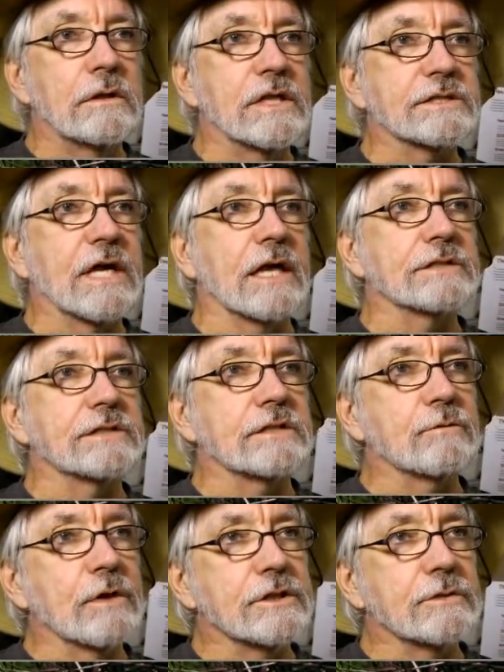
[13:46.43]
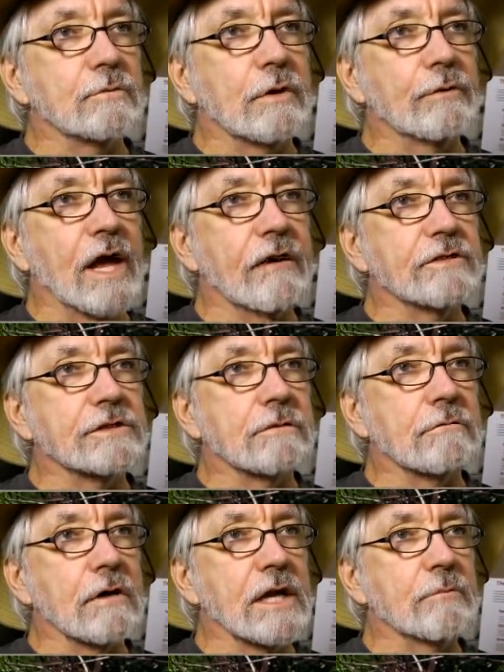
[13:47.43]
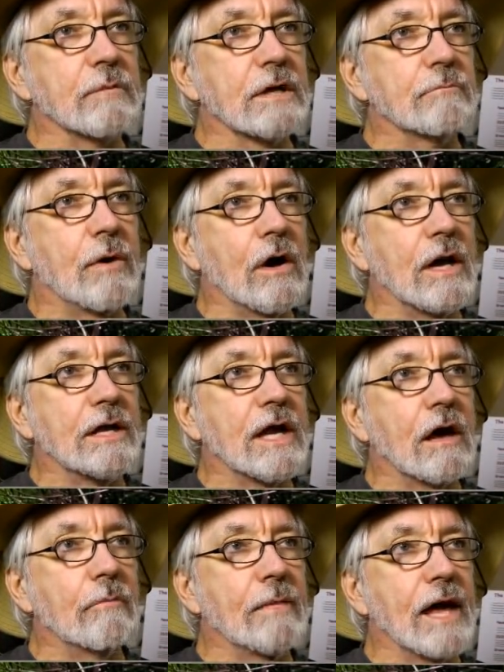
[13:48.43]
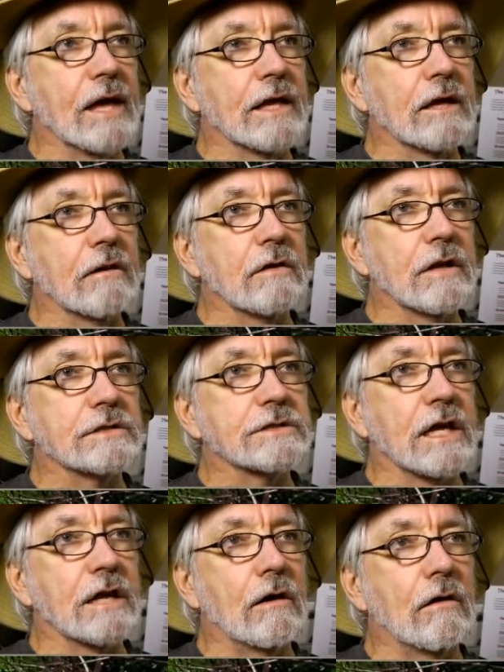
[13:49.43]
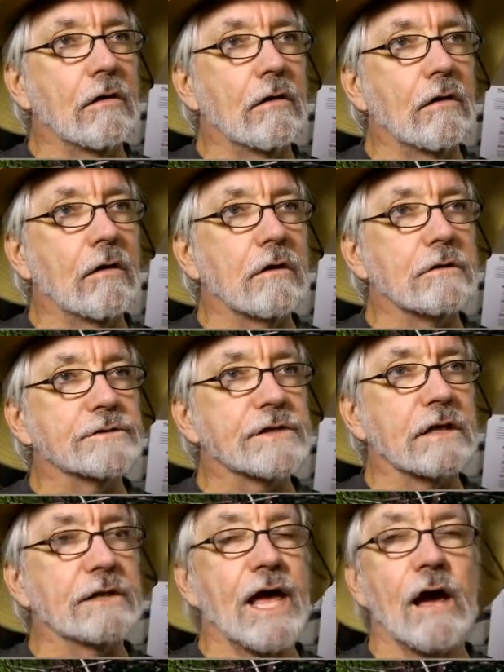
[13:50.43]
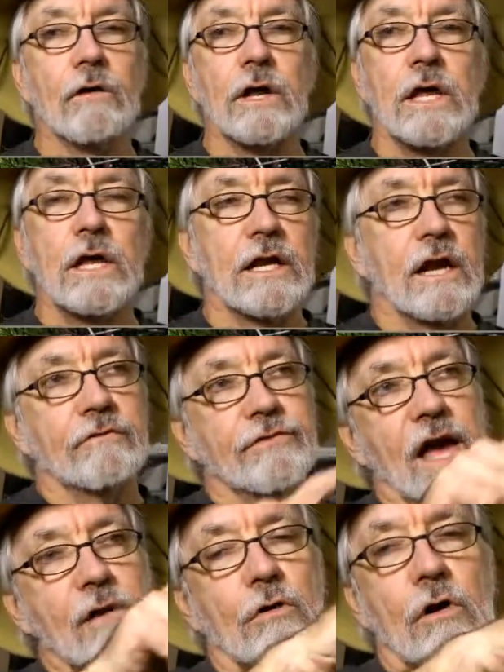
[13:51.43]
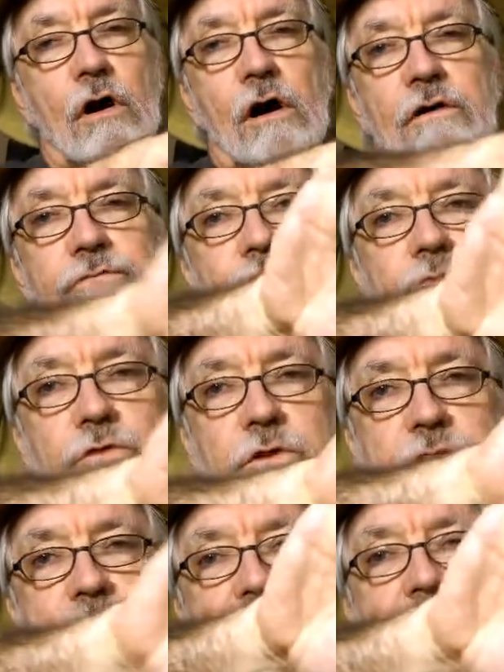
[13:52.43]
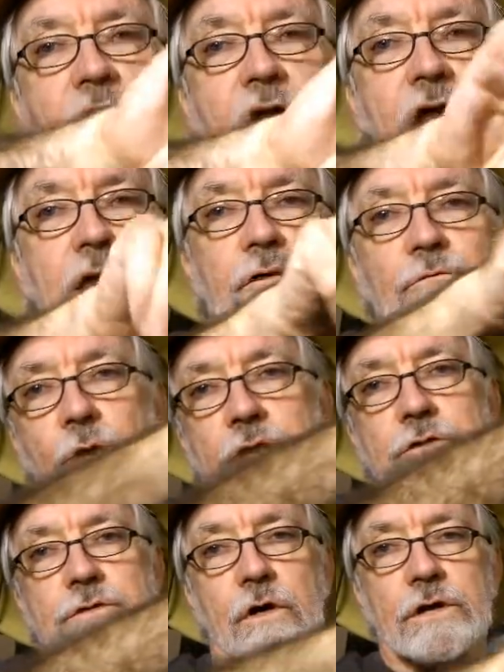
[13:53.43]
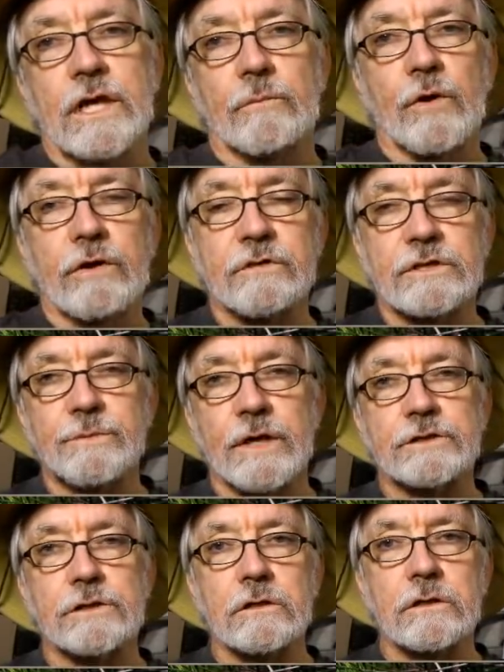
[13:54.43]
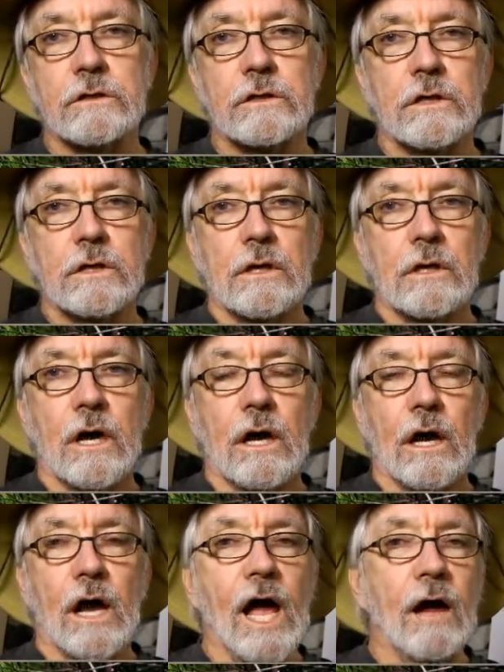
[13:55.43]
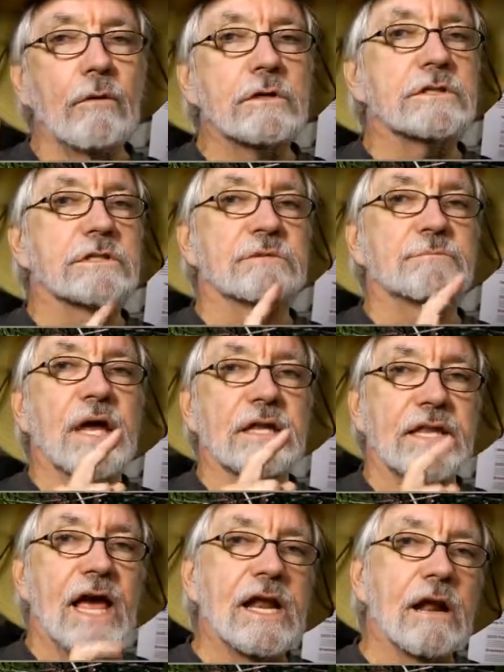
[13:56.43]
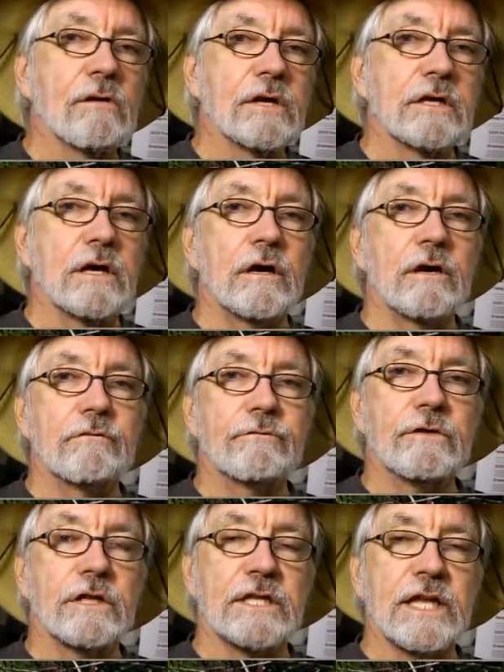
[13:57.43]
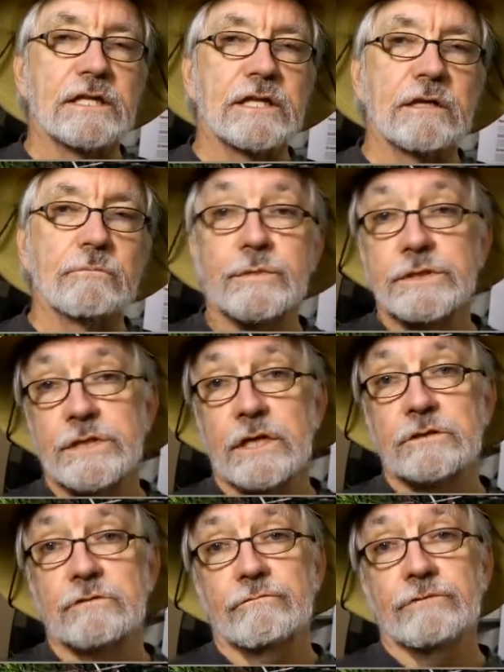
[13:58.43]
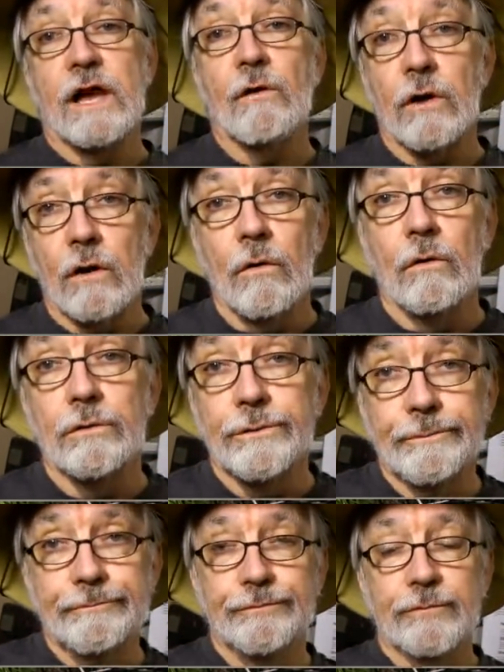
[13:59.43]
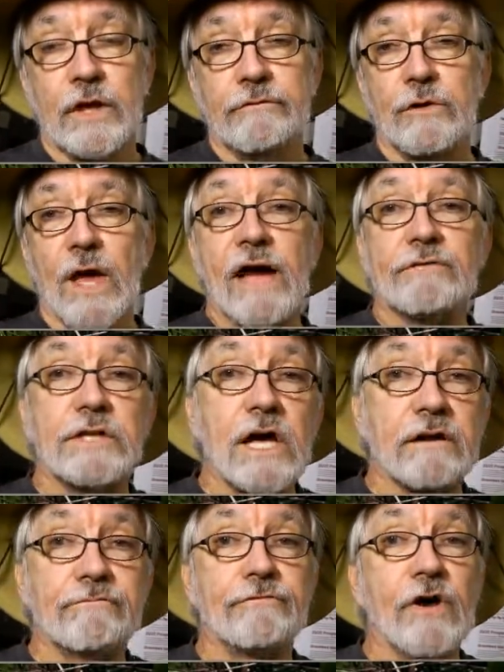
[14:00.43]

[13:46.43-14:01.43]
this kind of situation where we have this great big pond out back here, and it's kind of all settled out. Now, if that were off the side of what you saw in that previous picture, I would suspect that area of collecting potential flower gold. If you have a lot of